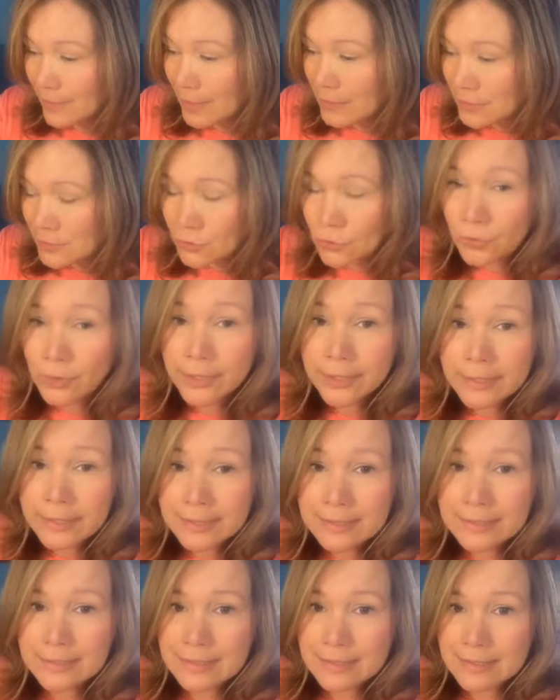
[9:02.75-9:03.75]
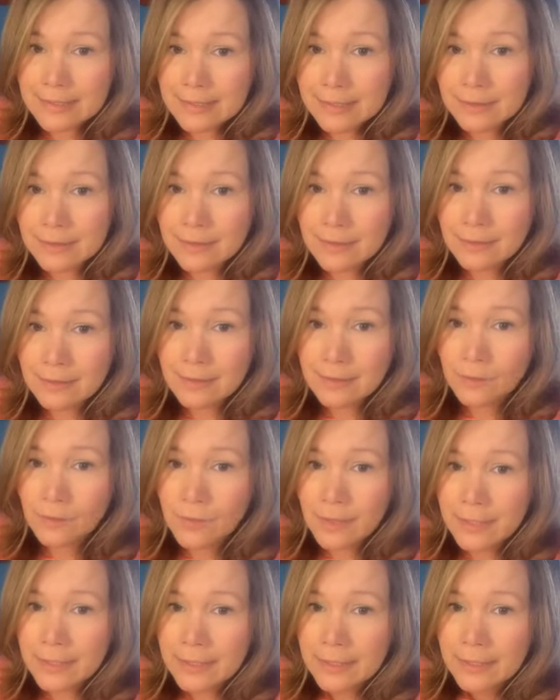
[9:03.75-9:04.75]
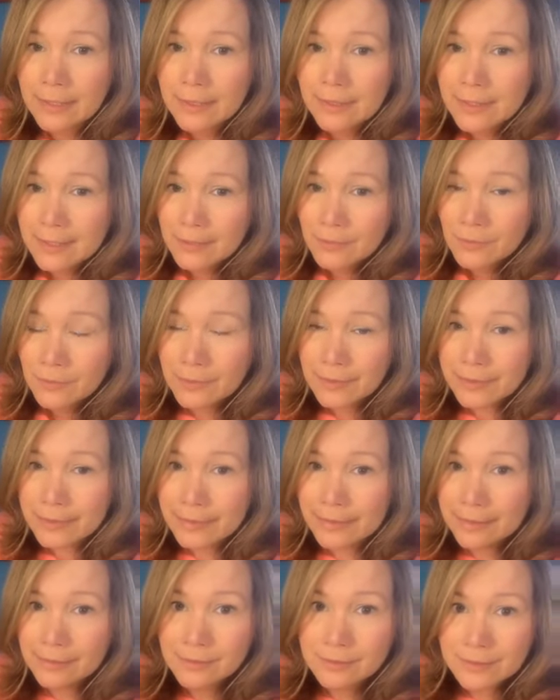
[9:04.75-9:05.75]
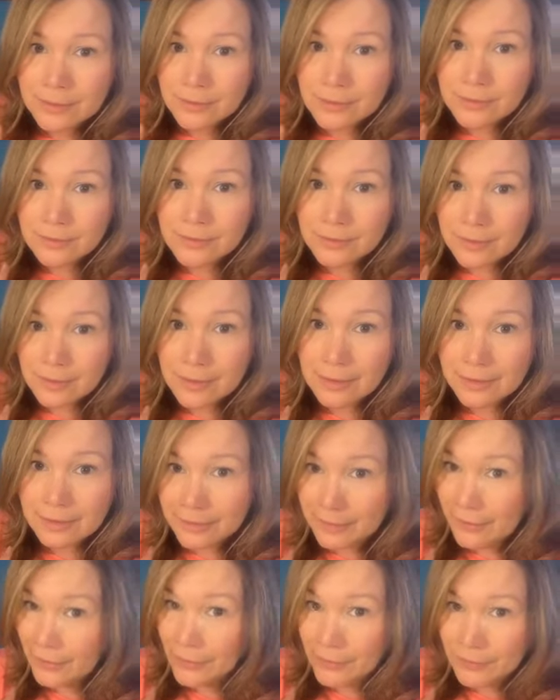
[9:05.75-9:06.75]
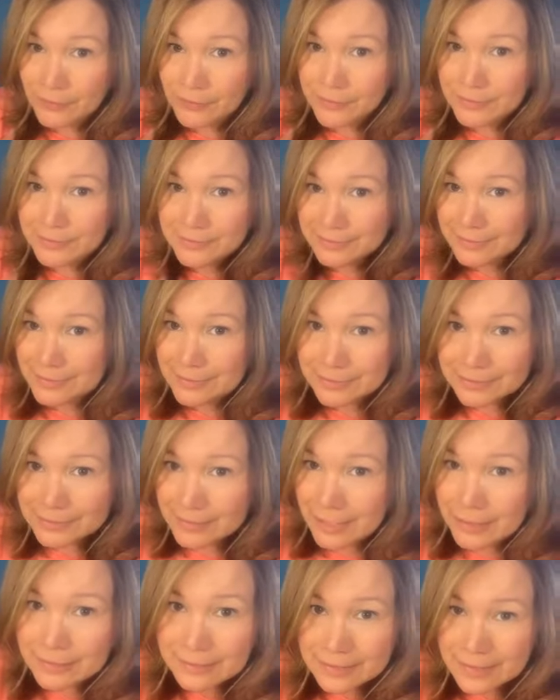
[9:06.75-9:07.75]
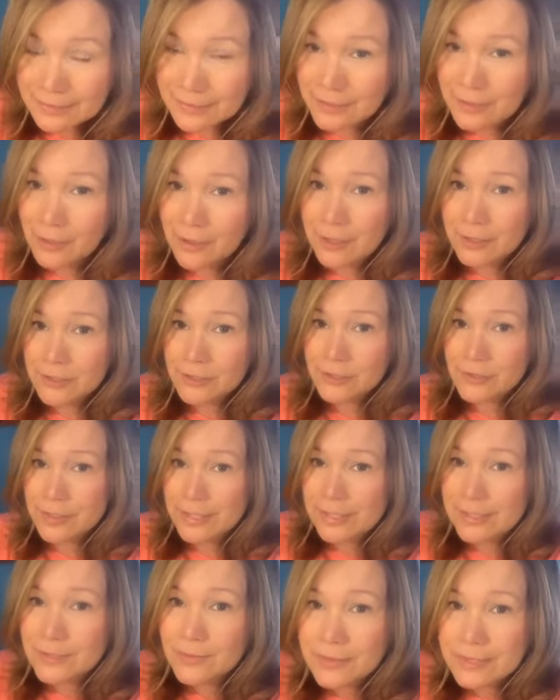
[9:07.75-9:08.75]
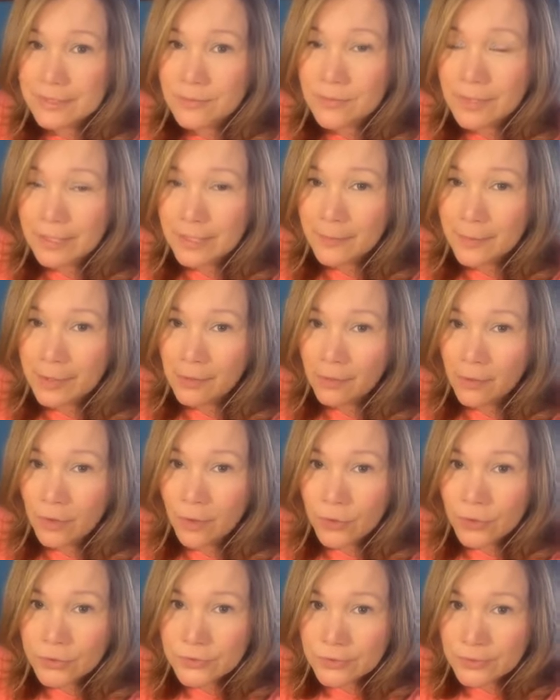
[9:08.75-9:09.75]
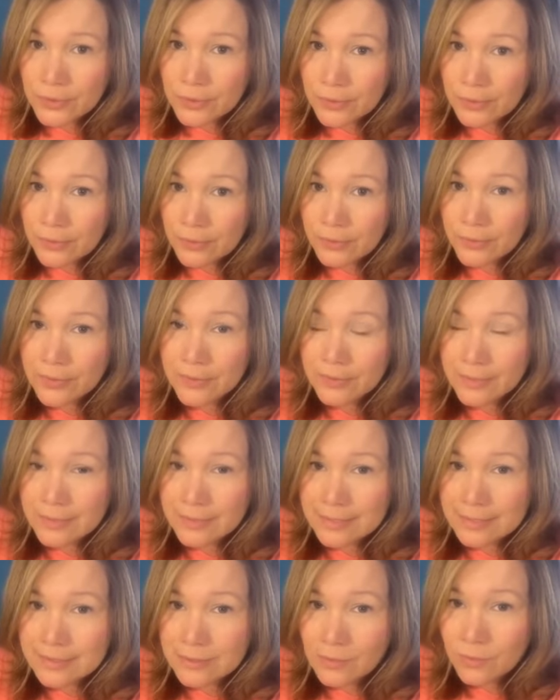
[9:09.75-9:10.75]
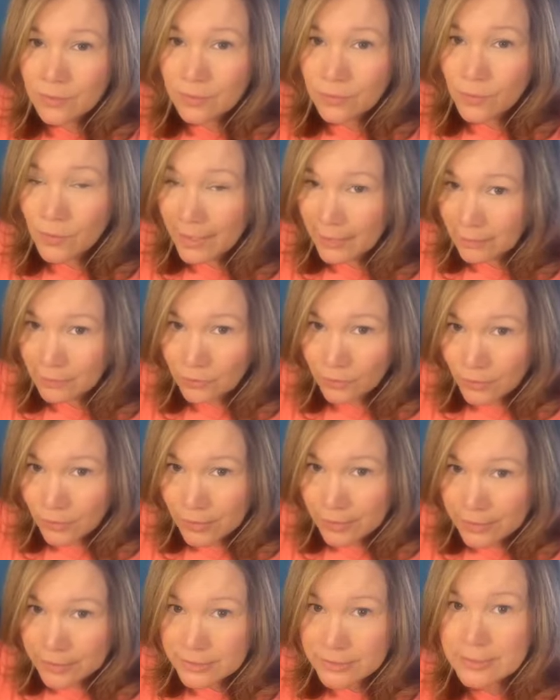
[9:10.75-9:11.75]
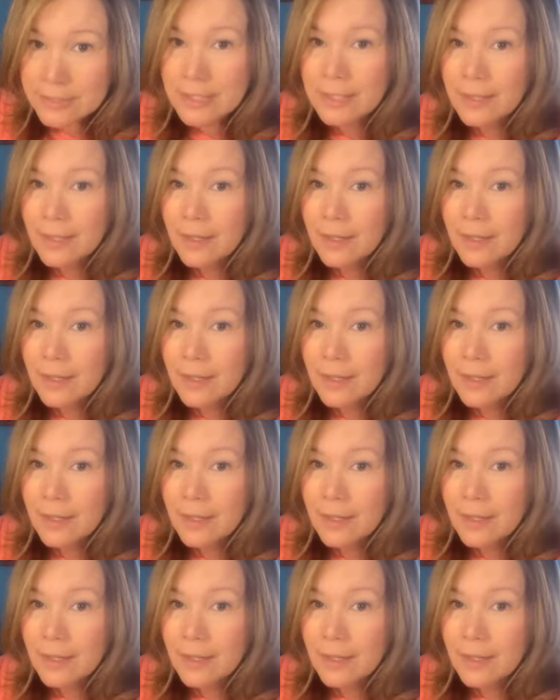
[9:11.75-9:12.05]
stories. The one that really, you know, tugged at the heartstrings was one about Oso, this wild horse.